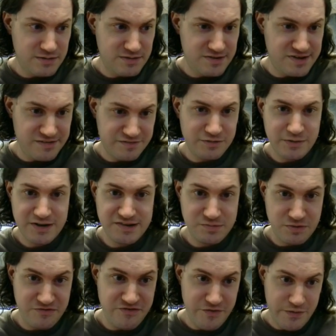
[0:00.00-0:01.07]
Civil rights
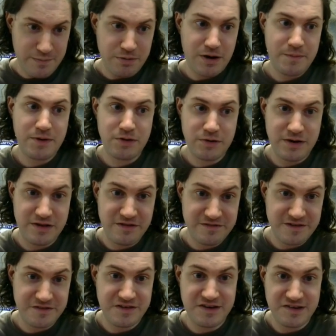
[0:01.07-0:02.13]
were very popular in the
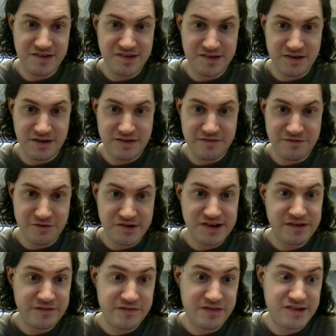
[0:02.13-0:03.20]
50s and the first
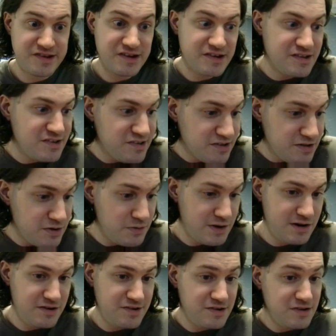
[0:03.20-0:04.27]
half of the 60s in the
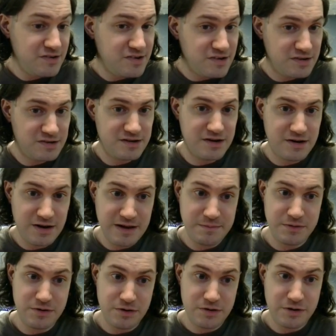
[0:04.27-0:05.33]
United States. It didn't
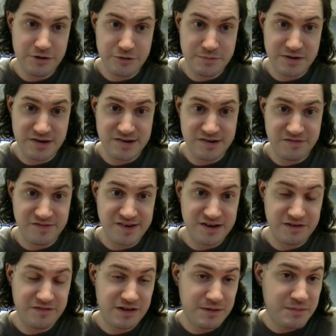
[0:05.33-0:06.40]
happen earlier because of
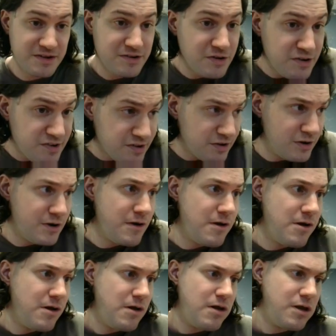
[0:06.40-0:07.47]
Senate filibusters.
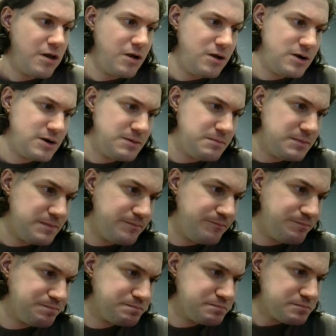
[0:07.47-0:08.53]

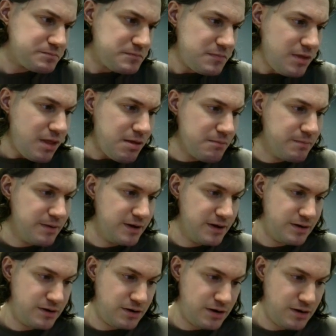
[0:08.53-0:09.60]

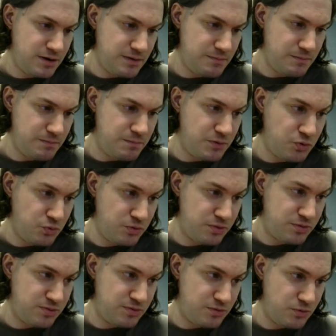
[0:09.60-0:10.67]
But
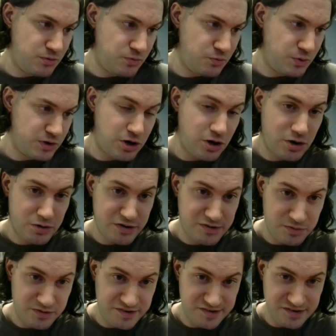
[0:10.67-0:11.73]
both when Congress
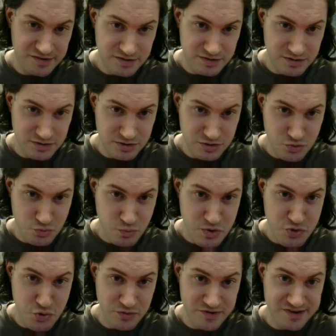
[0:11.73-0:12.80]
was
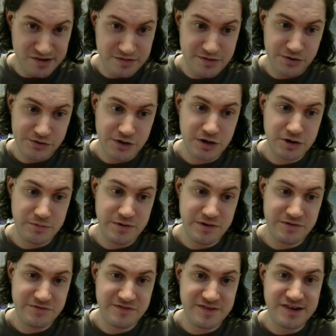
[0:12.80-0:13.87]
reducing the autonomy
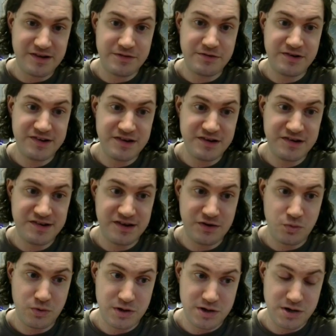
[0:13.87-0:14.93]
of southern states
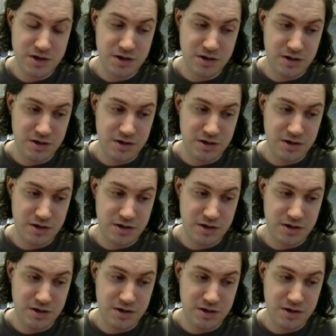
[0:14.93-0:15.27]
and when